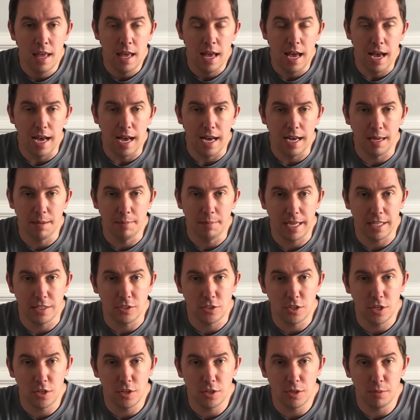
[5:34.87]
And
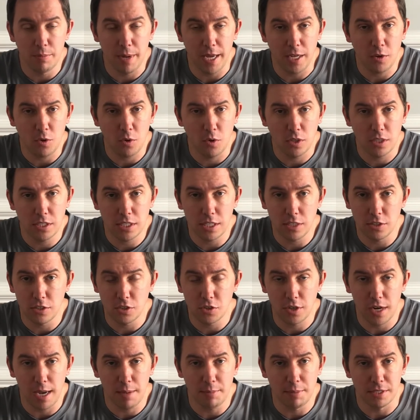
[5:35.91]
so the bike course I'll
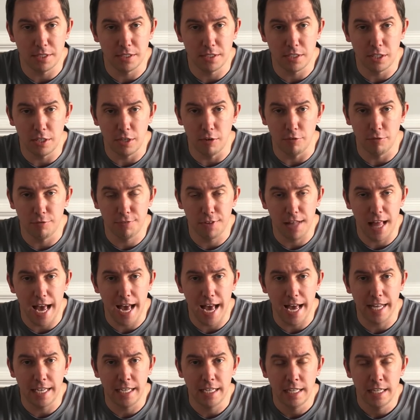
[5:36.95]
describe as,
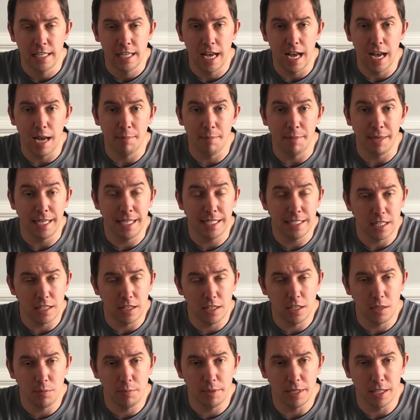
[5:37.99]
flat. It is a
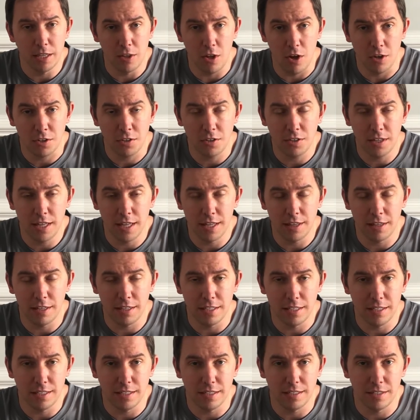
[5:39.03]
little bit longer than
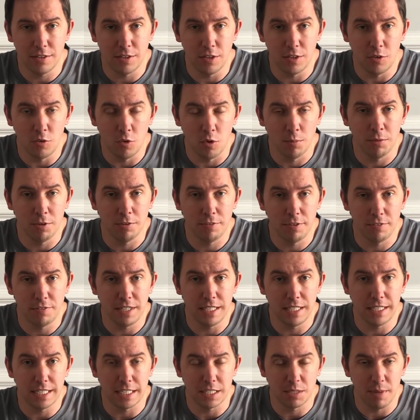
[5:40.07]
the normal
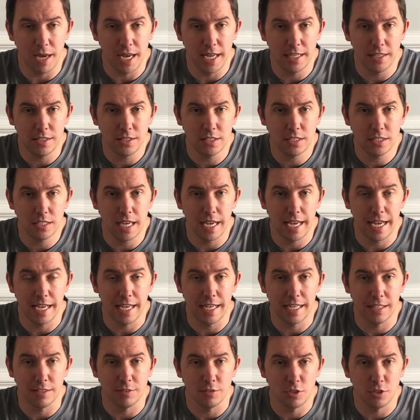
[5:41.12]
56 miles,
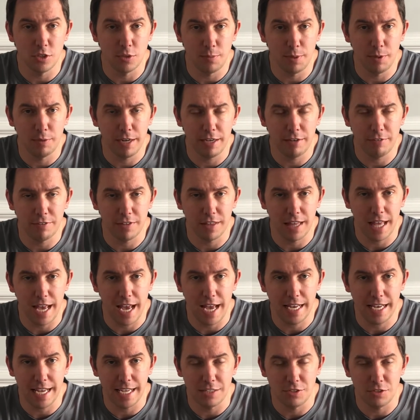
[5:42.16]
and so be ready for
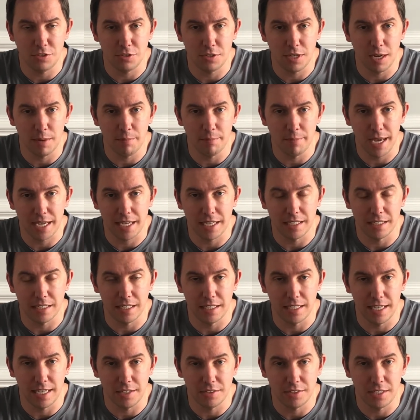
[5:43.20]
that as you come back into
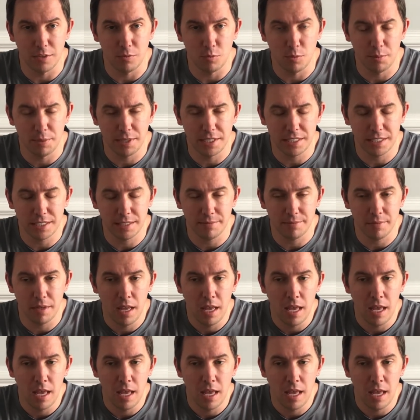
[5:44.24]
downtown Wilmington.